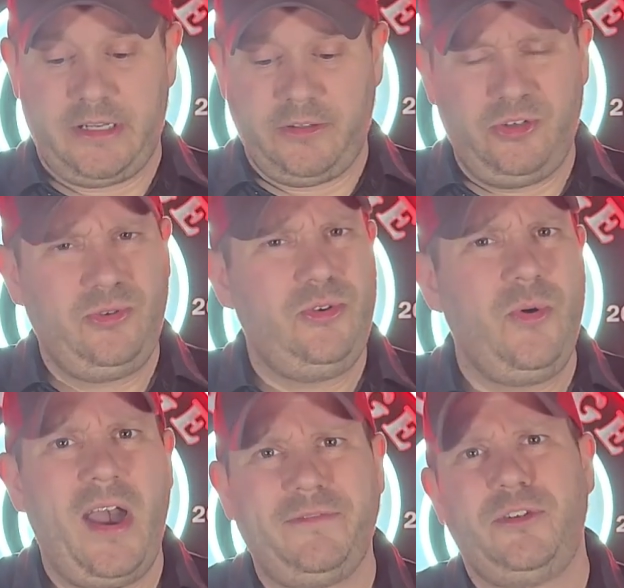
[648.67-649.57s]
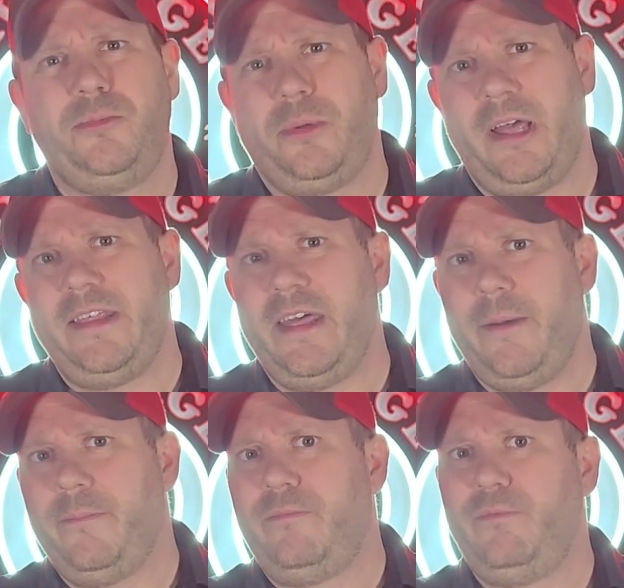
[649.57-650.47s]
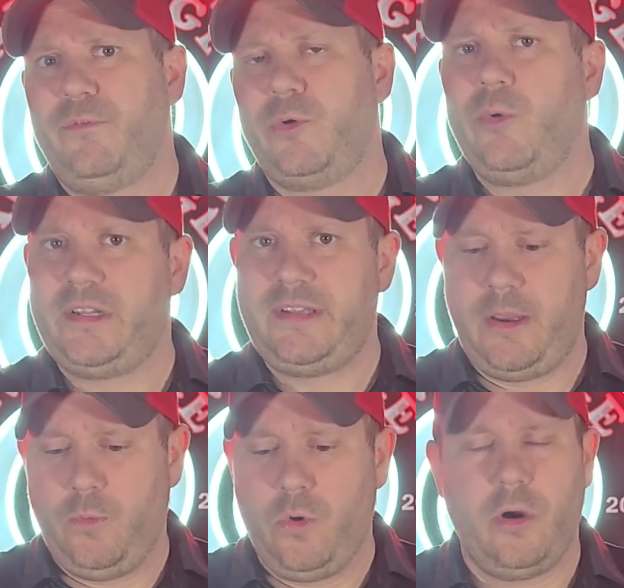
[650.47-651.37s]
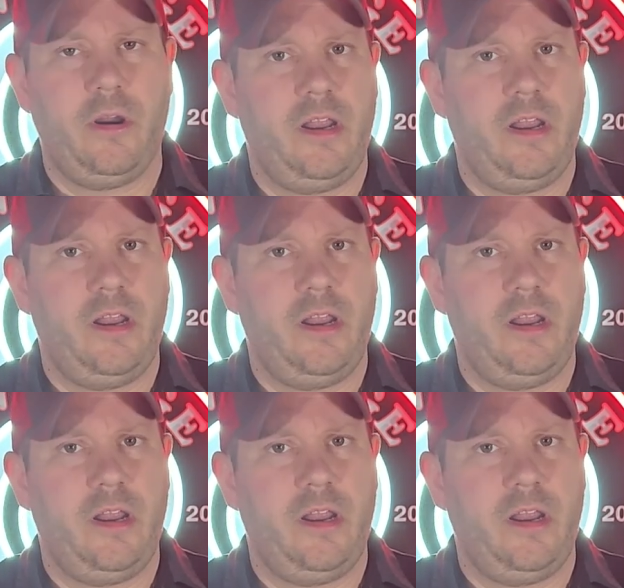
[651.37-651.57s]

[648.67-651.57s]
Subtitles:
You have to play them for what they were.